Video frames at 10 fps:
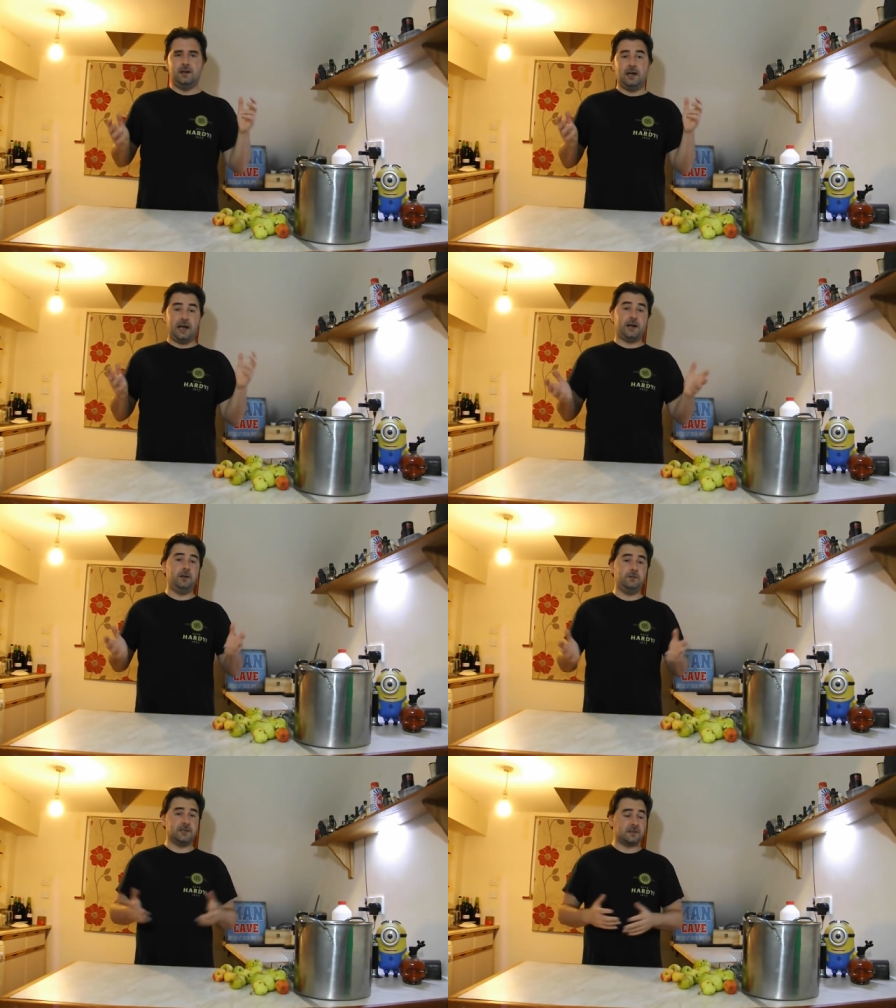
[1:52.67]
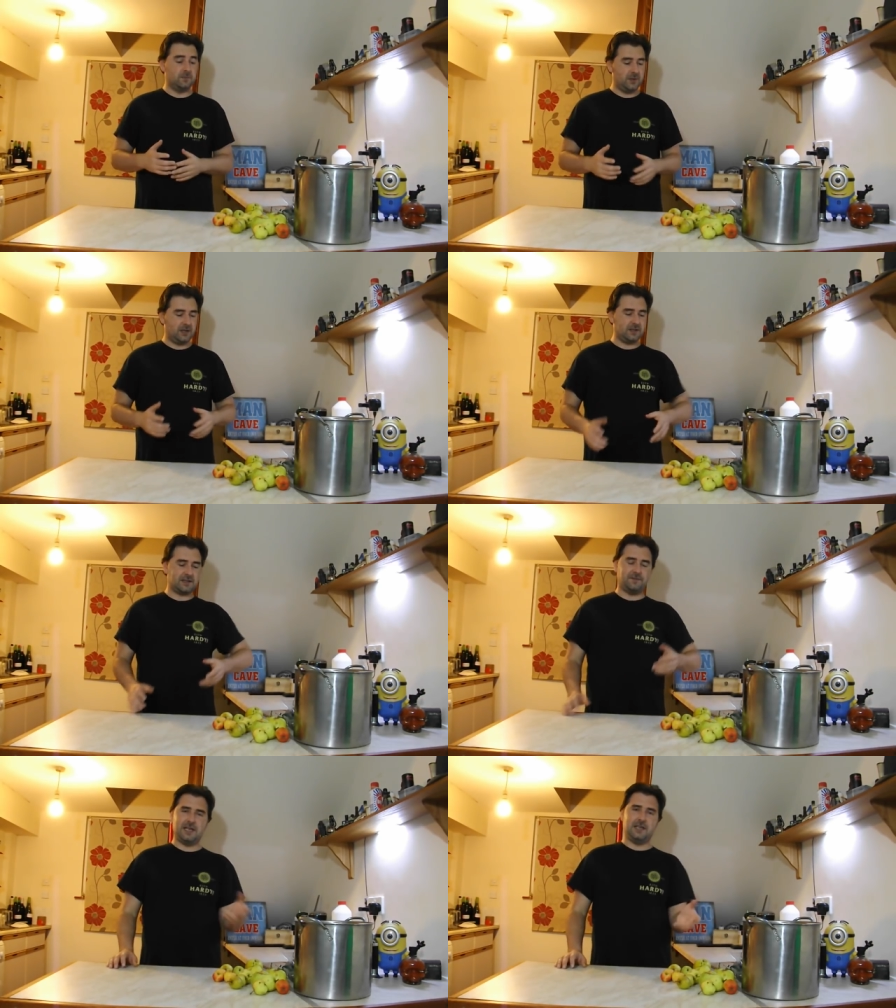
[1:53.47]
And I know this because
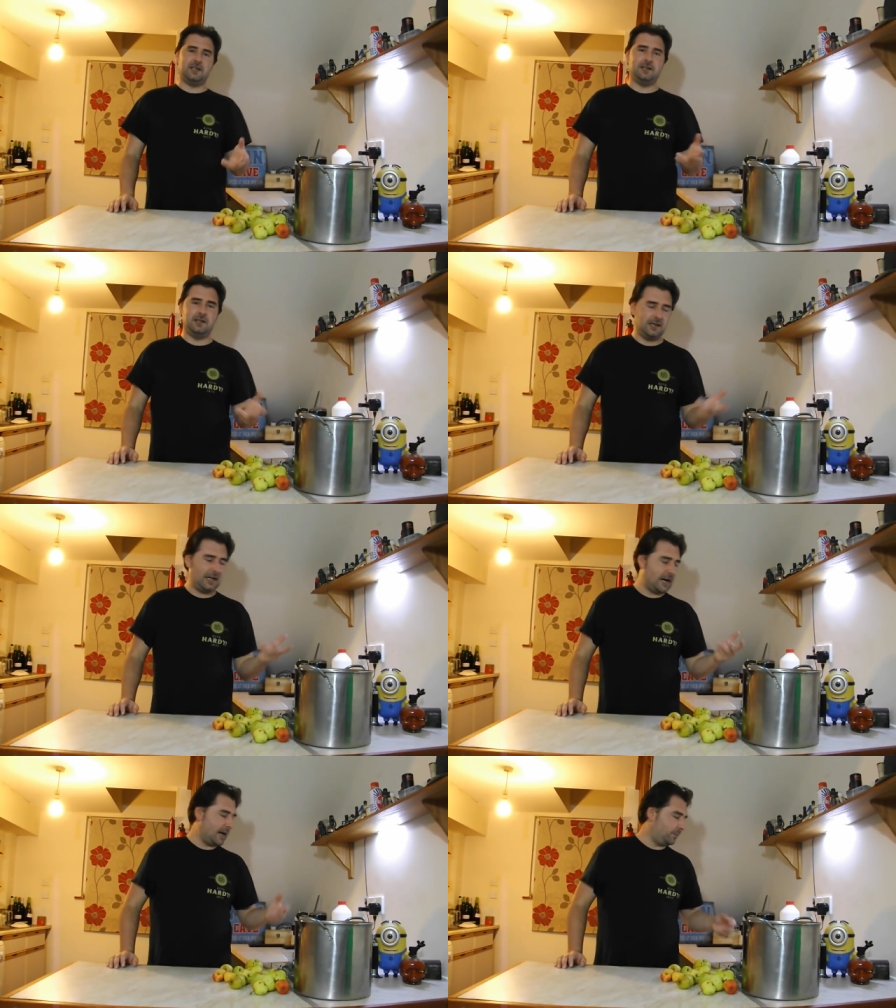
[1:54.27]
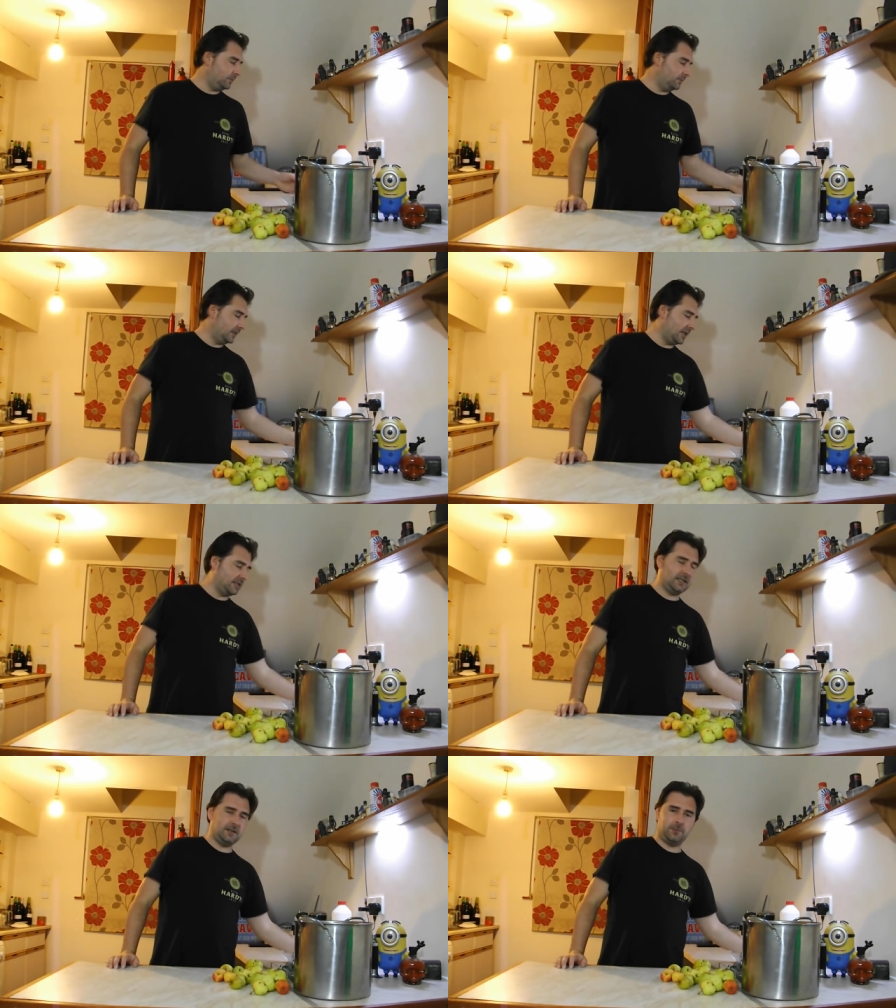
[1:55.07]
I've taken an apple, cut
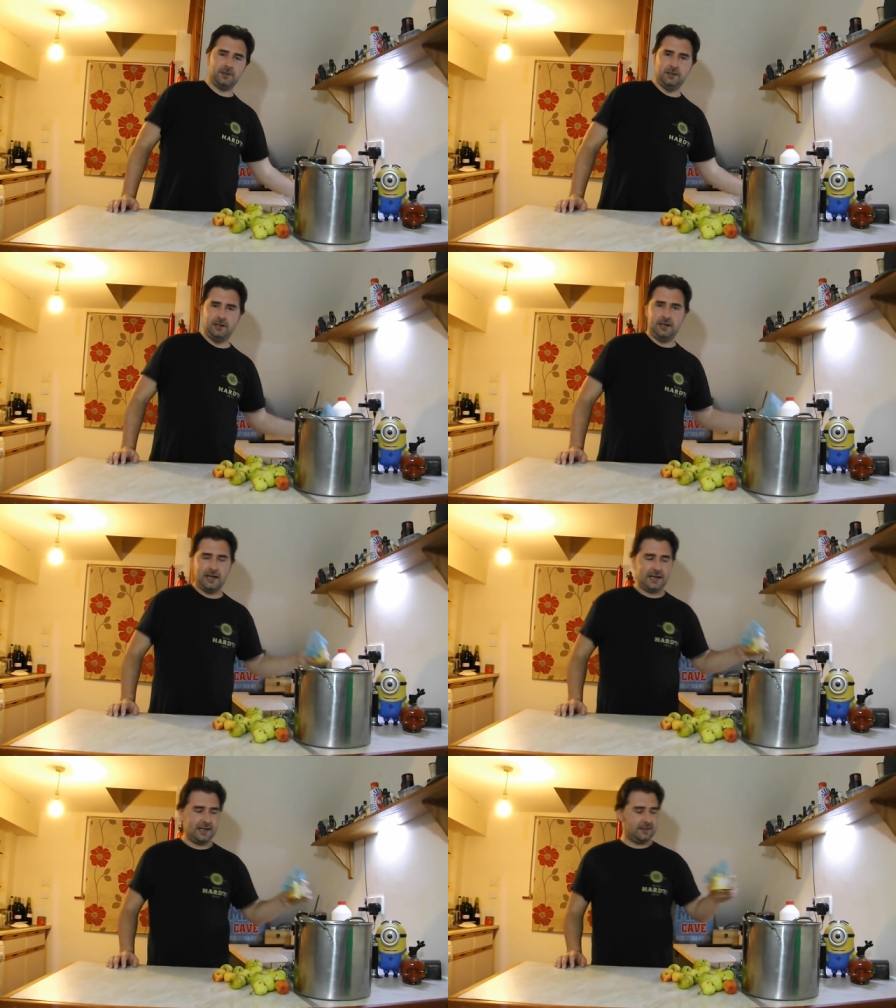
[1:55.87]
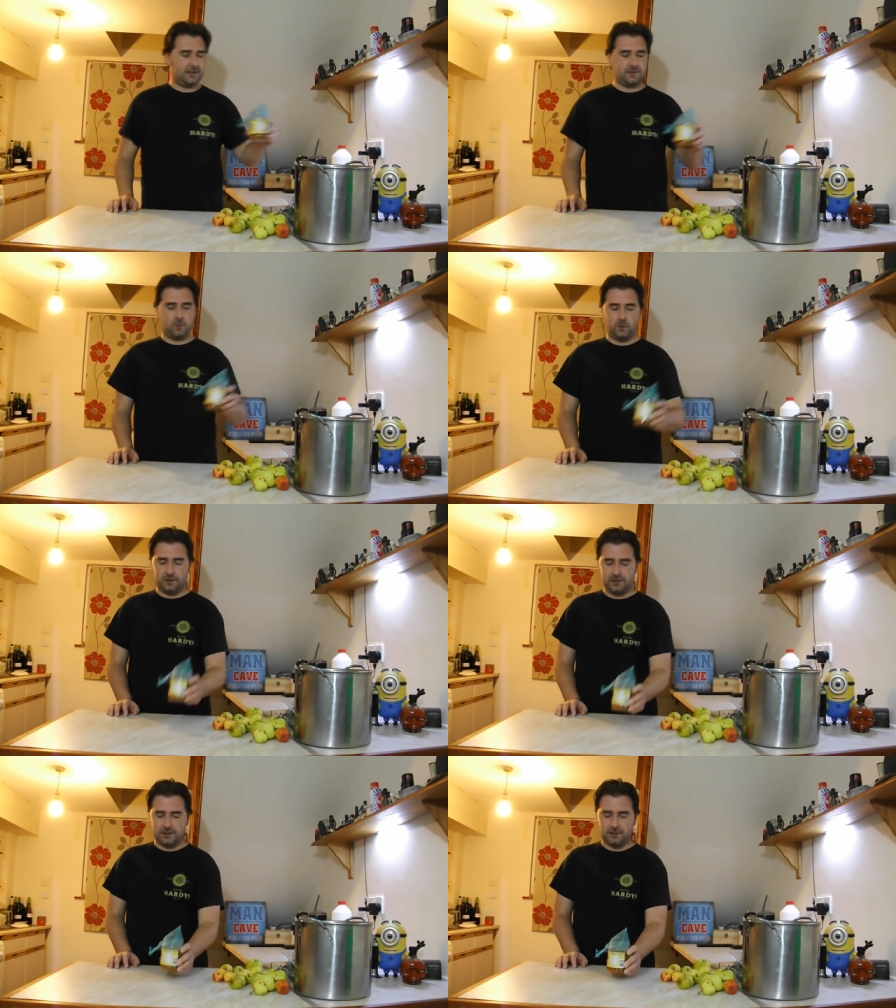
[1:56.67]
it up, added some
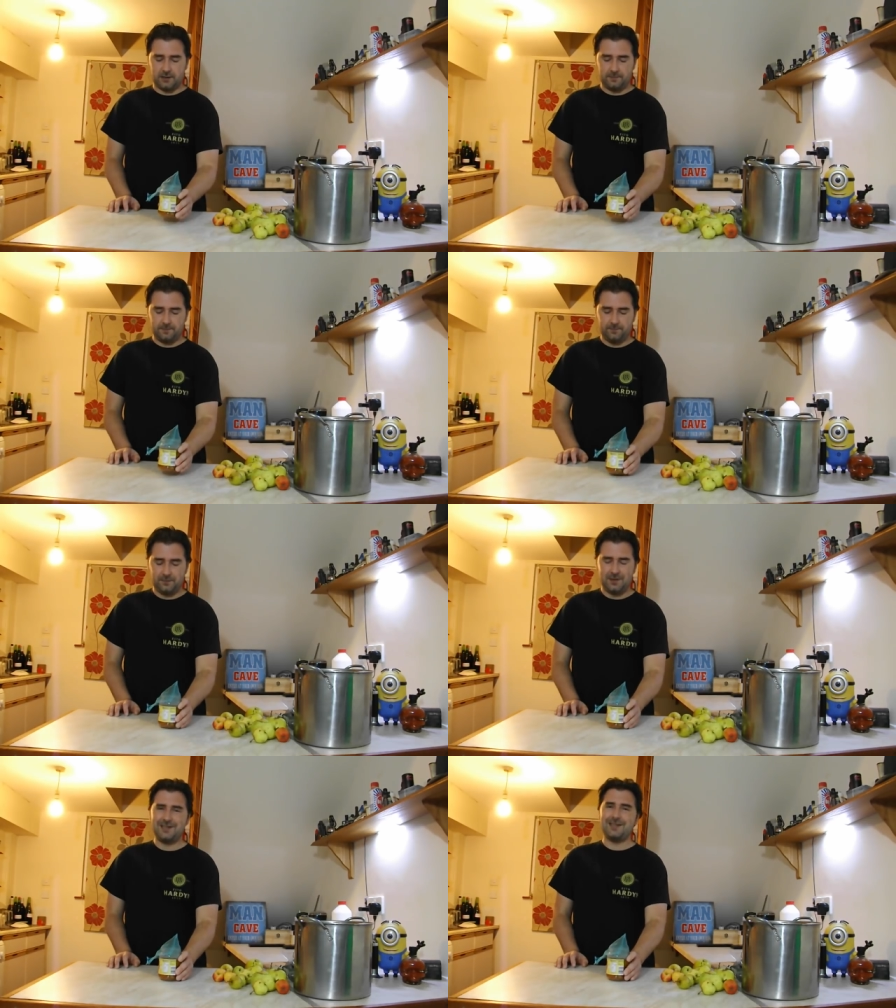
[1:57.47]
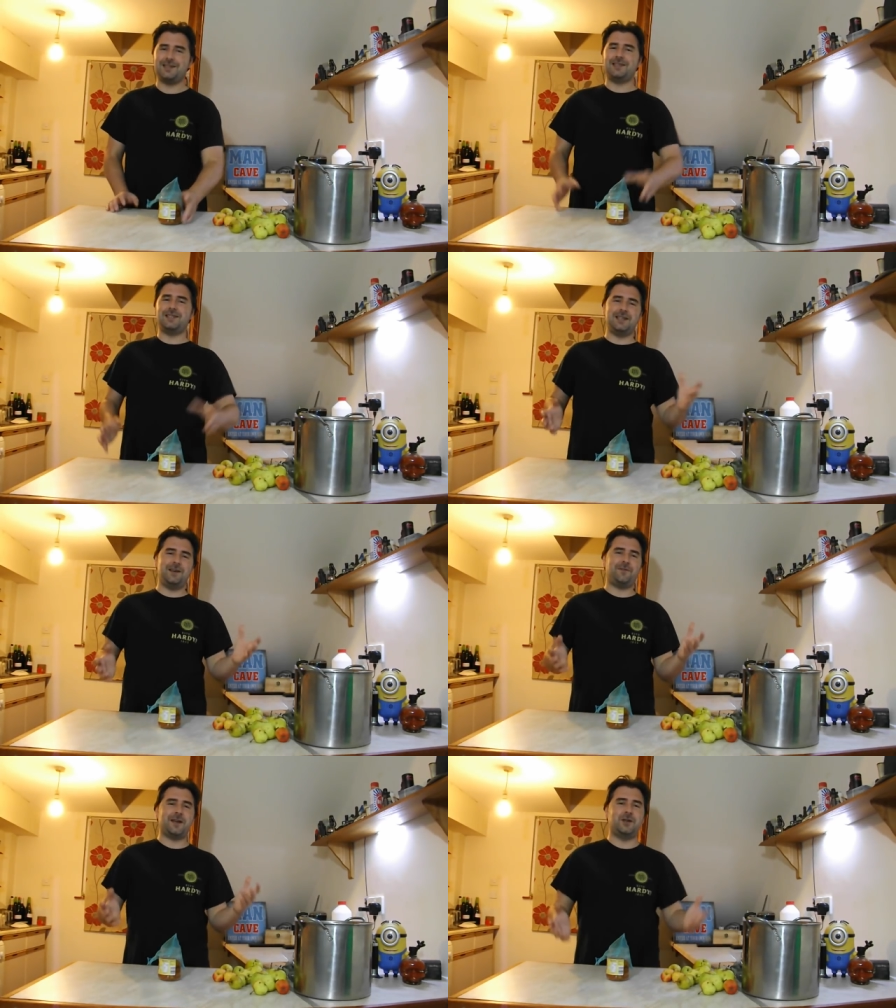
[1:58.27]
water to it, just to see
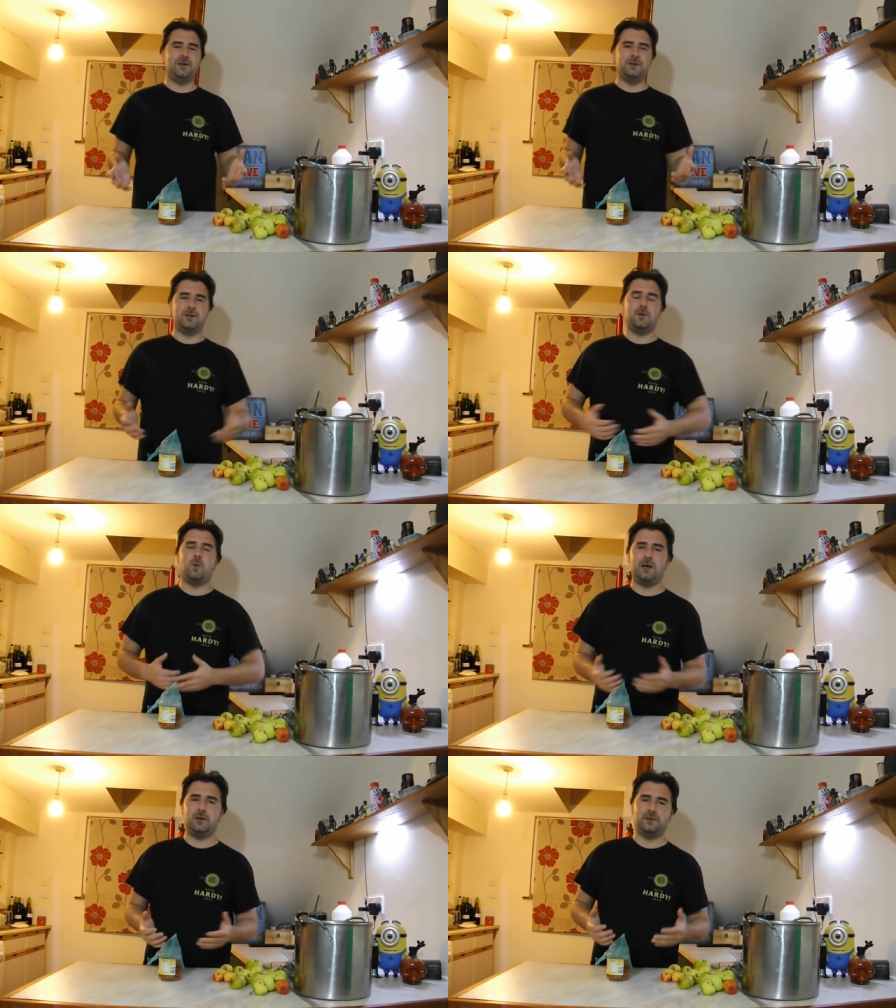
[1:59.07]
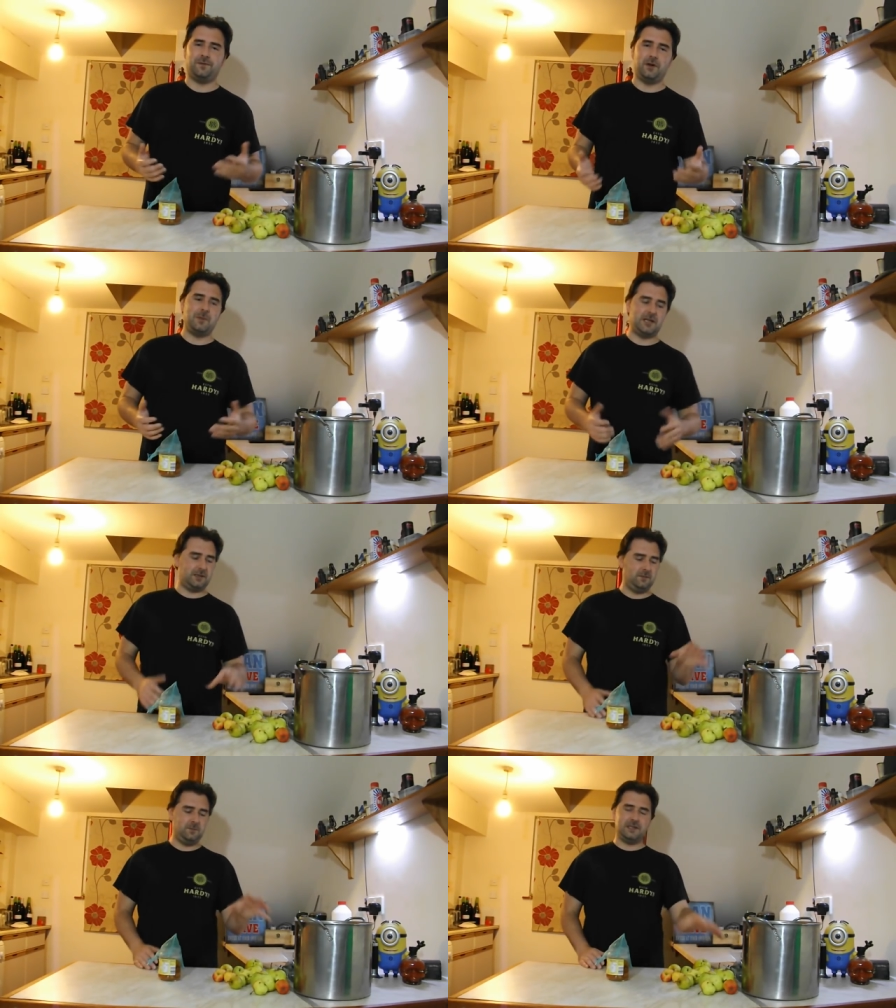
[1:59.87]
if I could do a wild
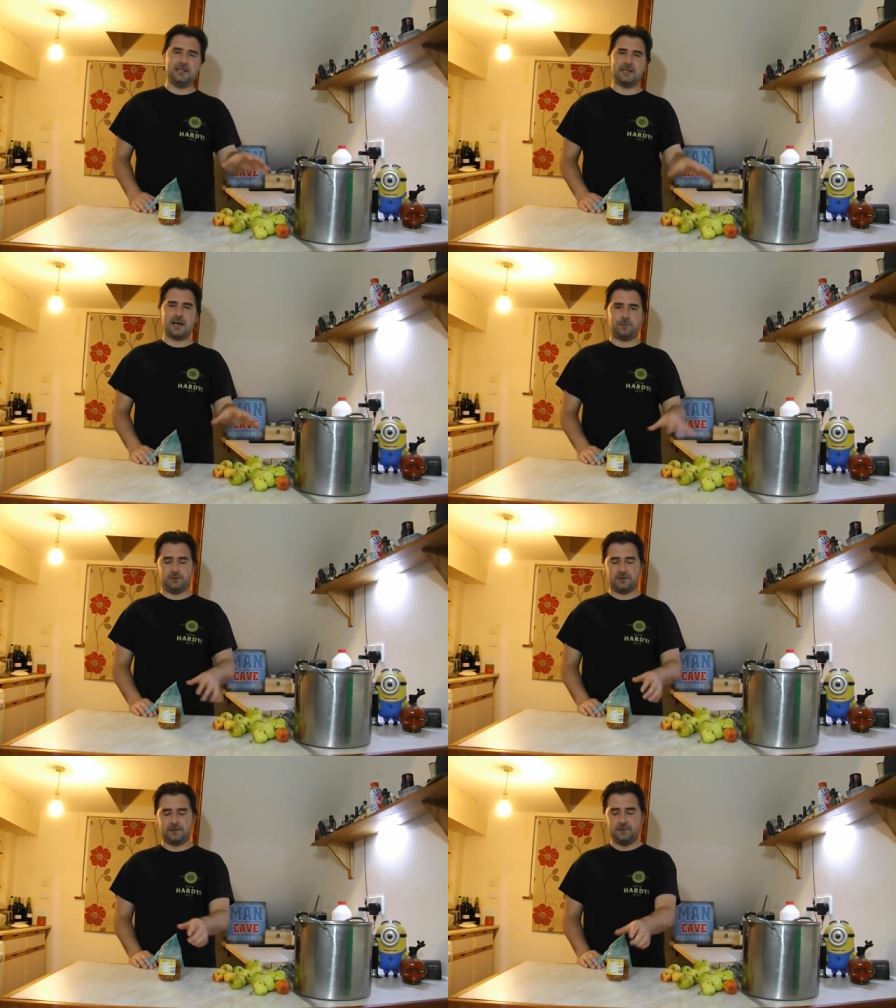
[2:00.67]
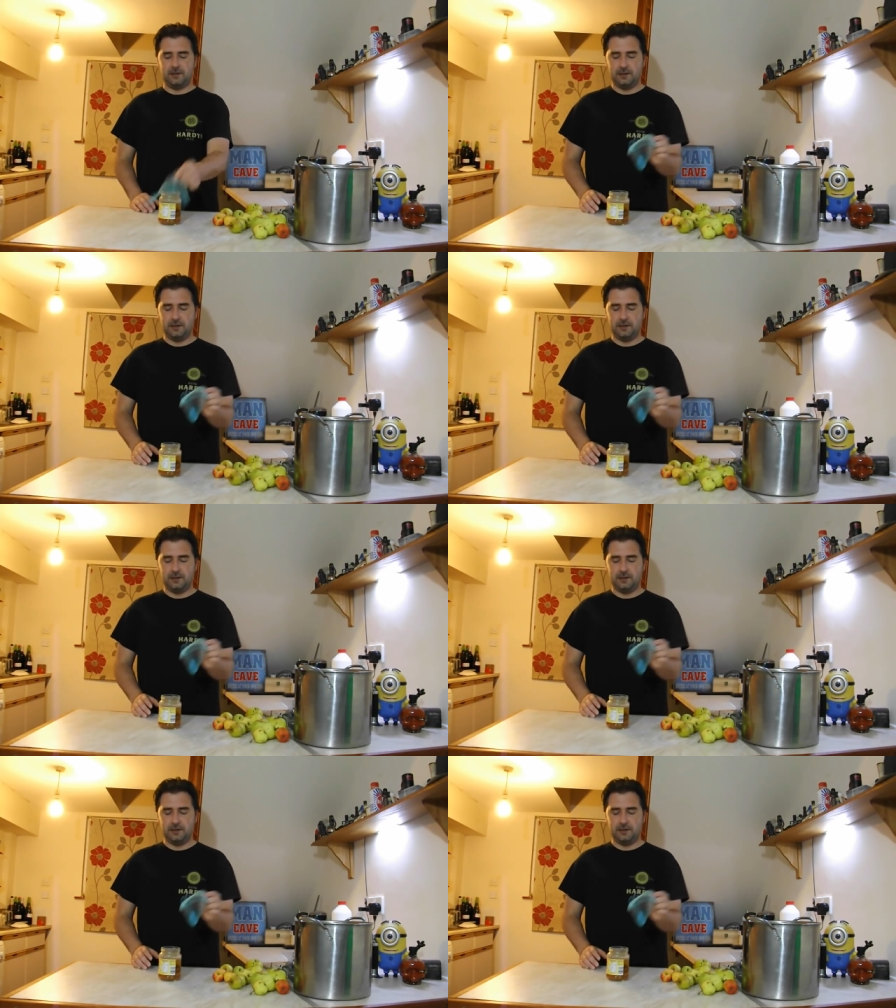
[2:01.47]
ferment with these apples.